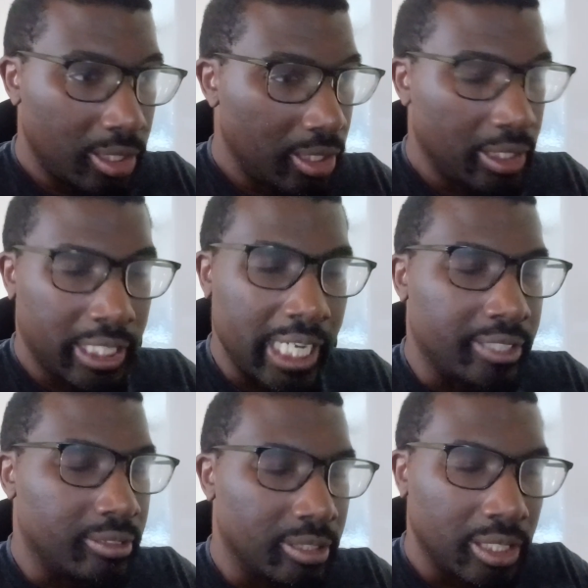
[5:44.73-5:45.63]

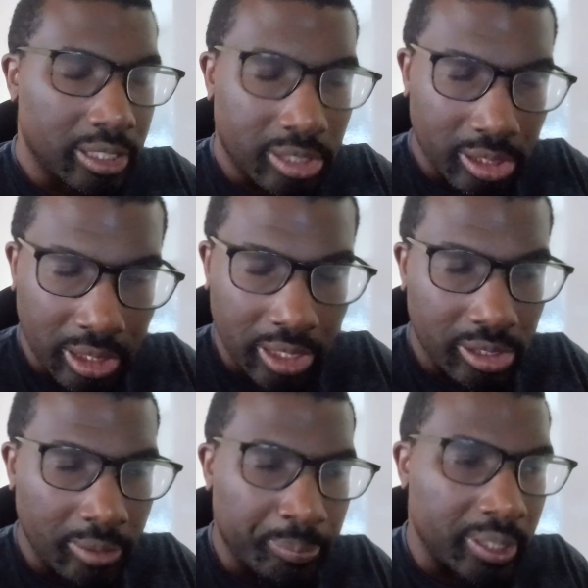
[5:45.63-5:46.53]
Again, it's just
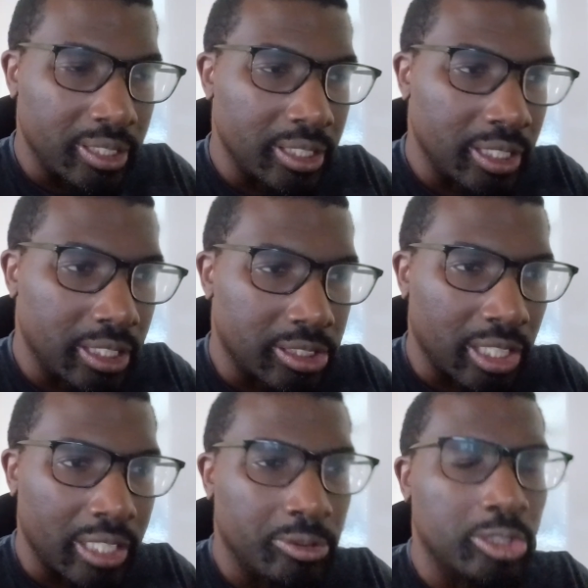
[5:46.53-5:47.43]
but it's
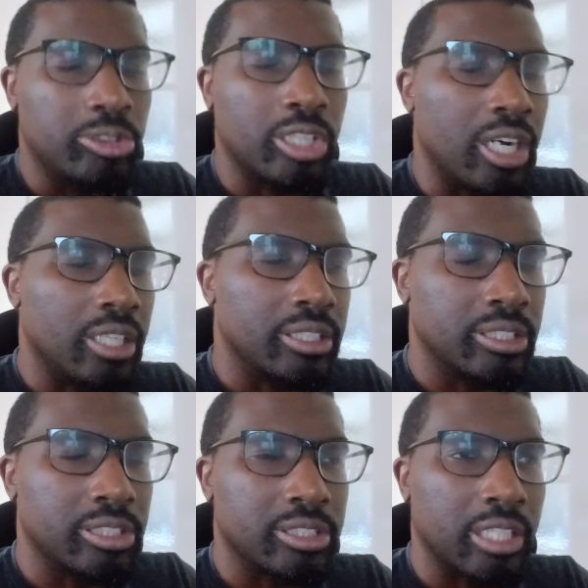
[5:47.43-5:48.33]
like you can't.
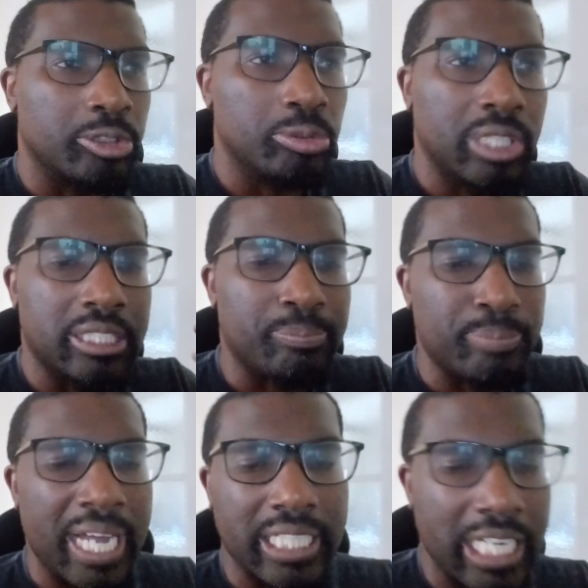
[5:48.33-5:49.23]
It's just like you need to
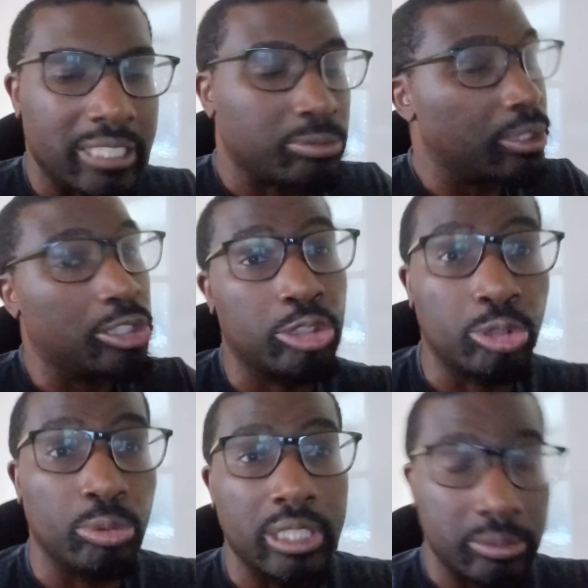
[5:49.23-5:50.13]
backhand. We need to
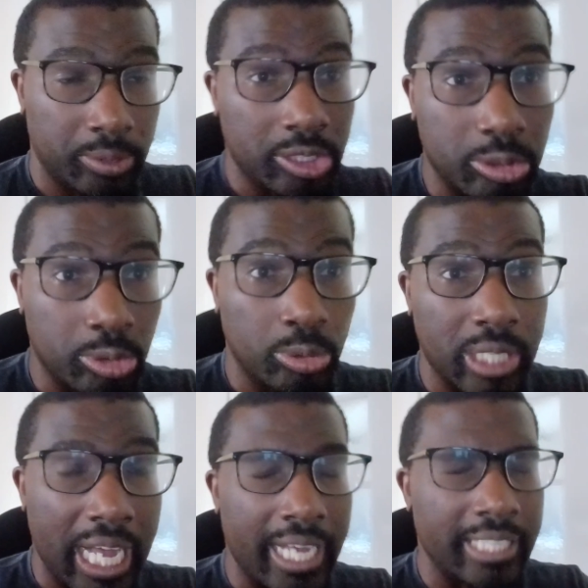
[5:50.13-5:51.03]
do this. We need to do that.